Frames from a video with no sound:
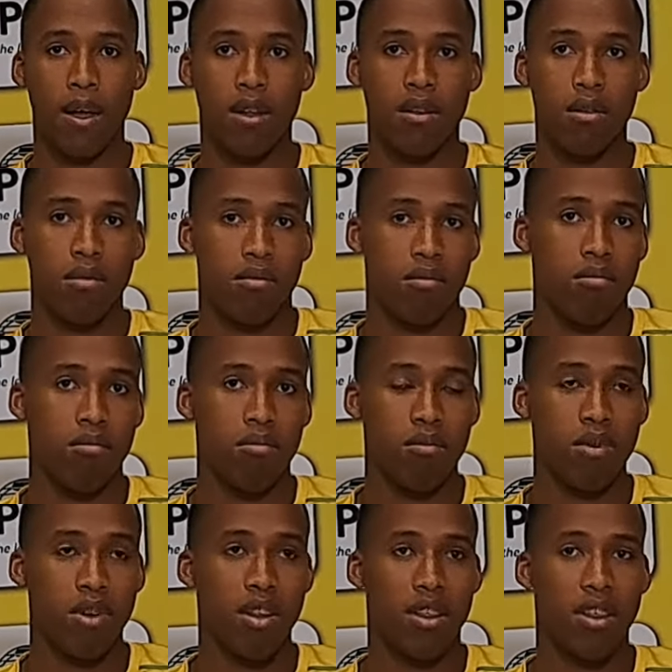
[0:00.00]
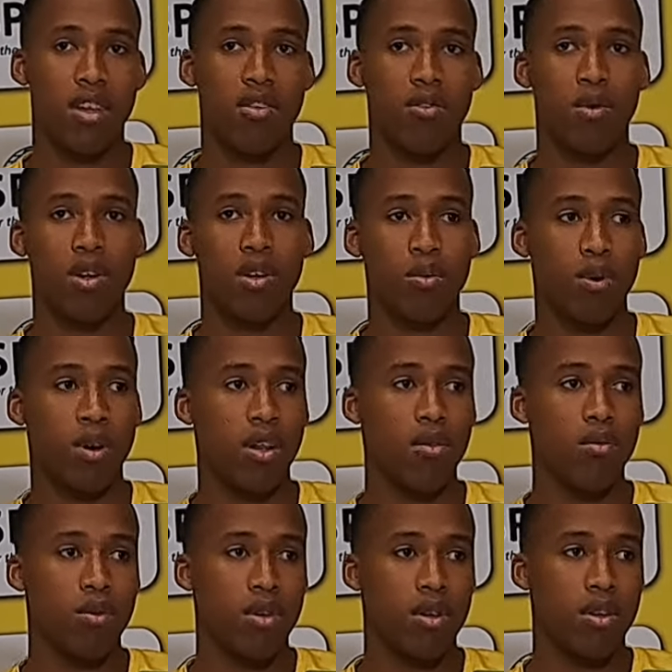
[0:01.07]
and yeah, things went
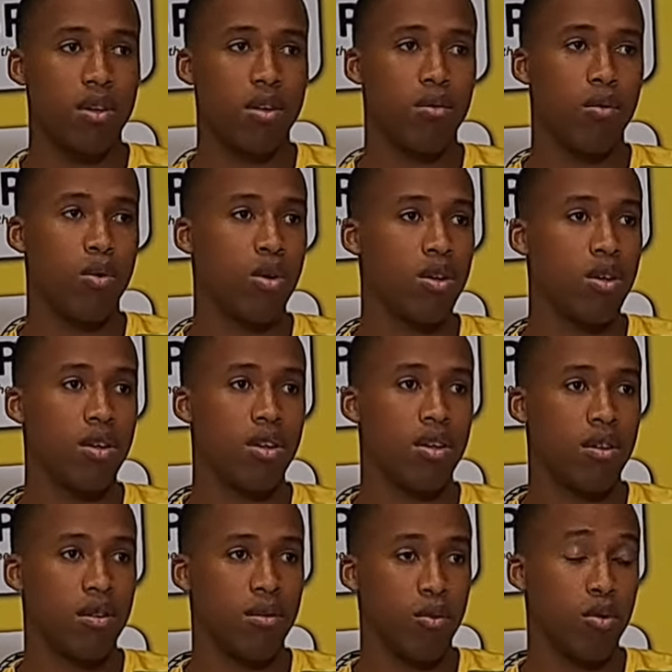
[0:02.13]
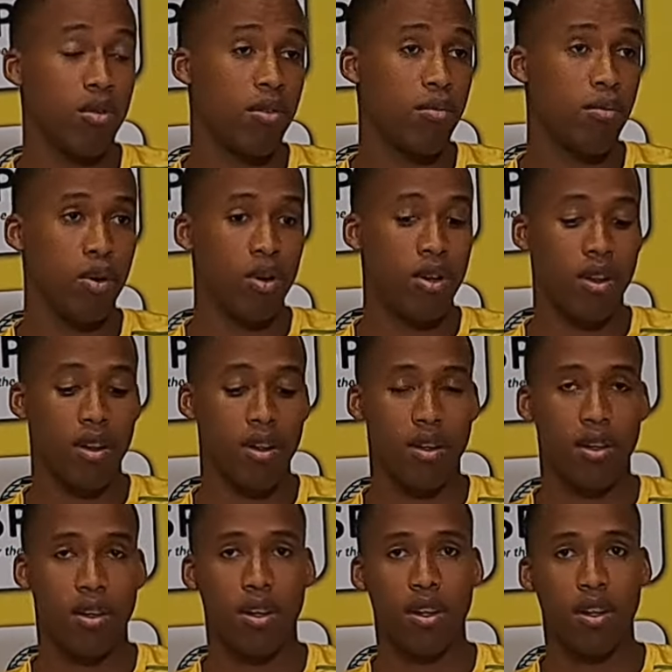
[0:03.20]
well. We won, most
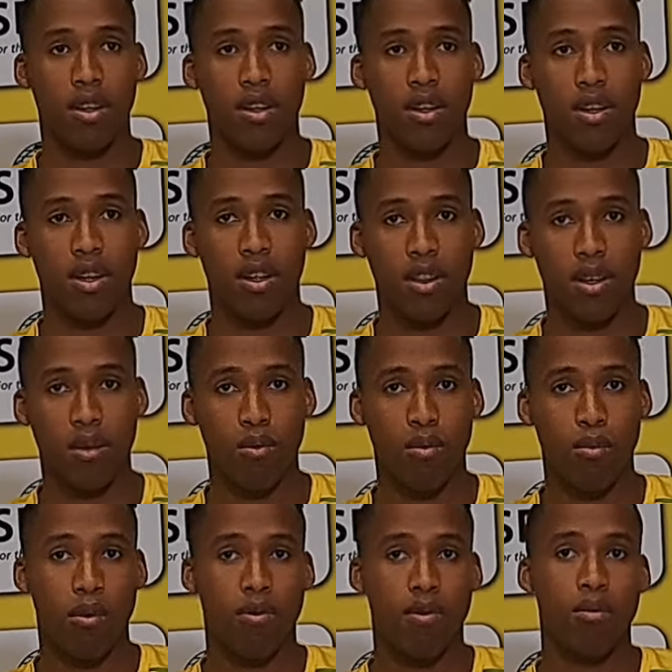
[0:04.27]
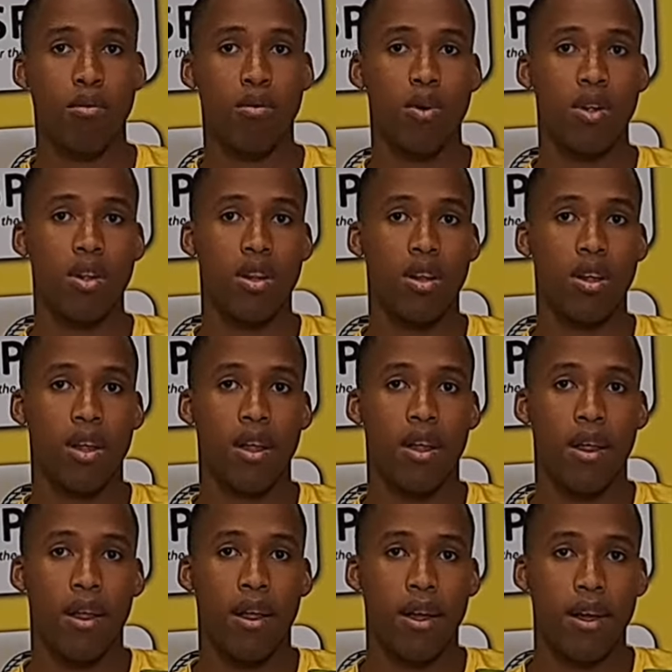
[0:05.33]
importantly, and uh, I think we performed well.
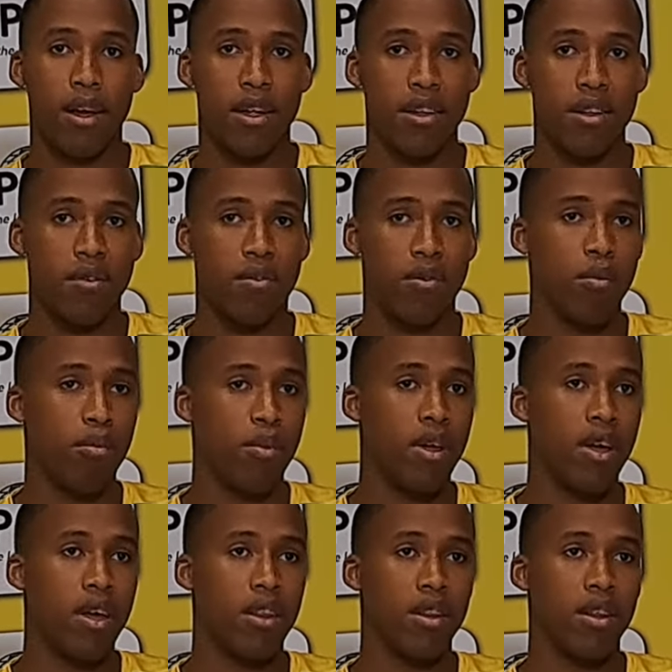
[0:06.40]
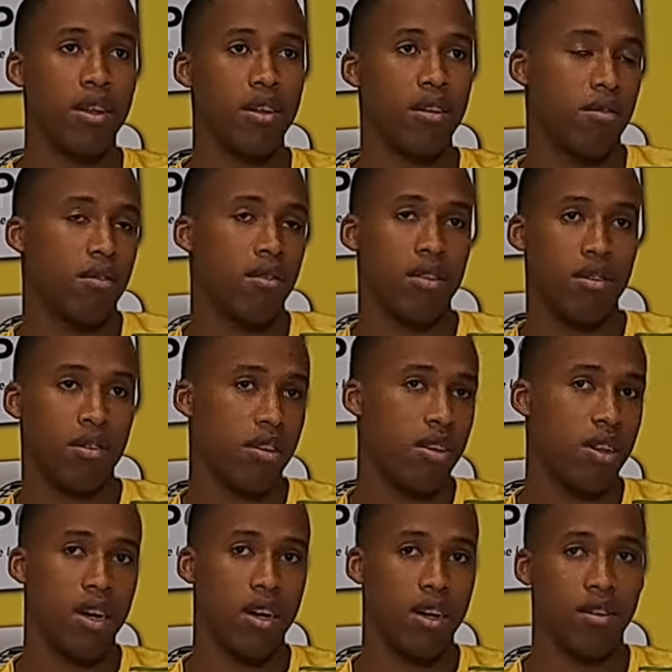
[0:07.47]
And from there, and then
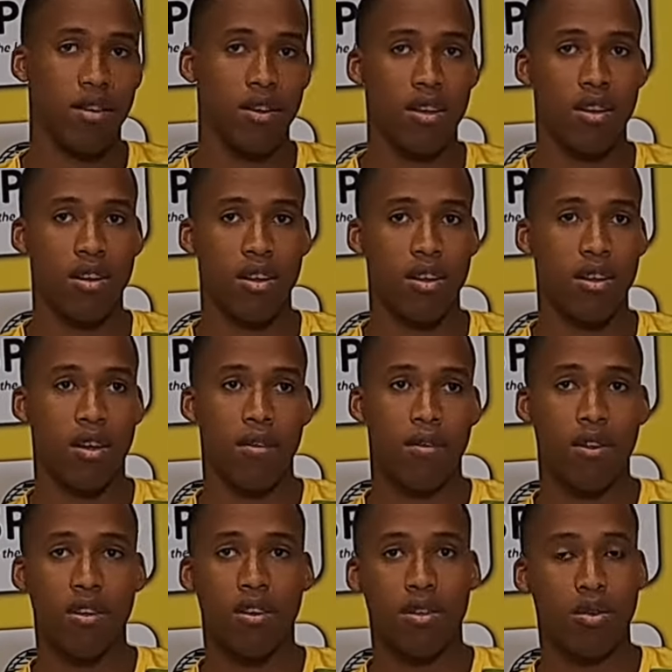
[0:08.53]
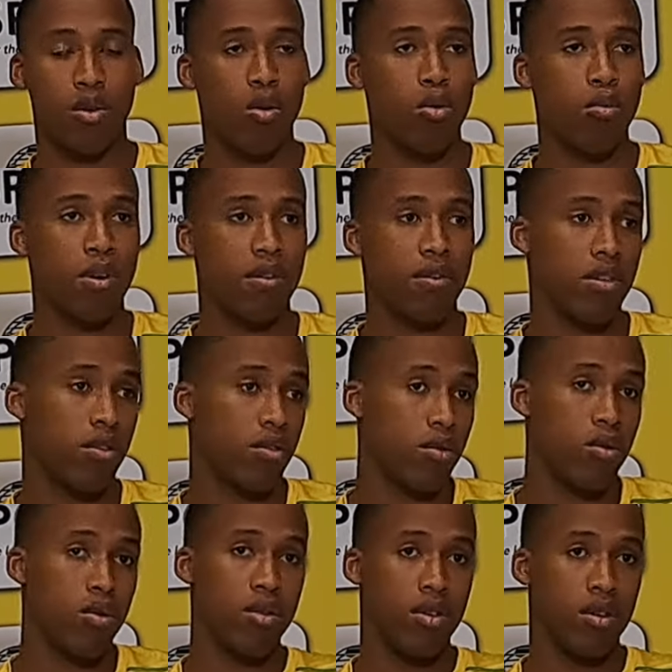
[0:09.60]
just like I said, that I felt at home, I felt
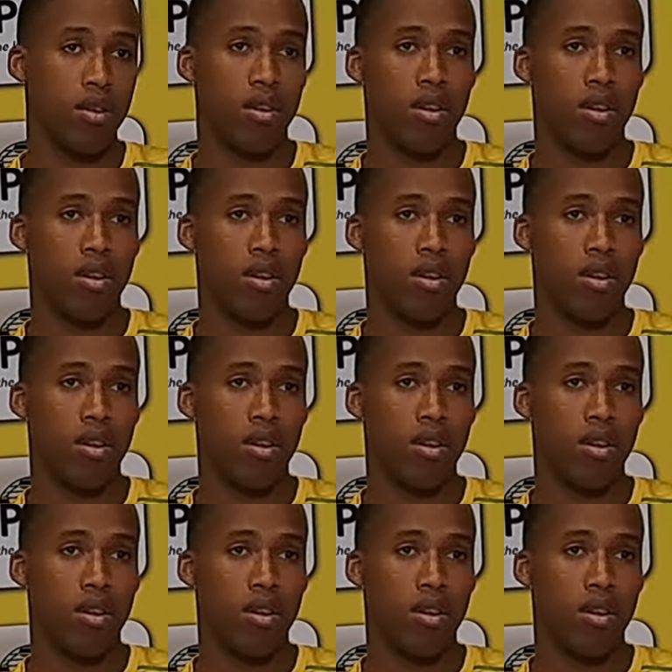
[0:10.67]
good,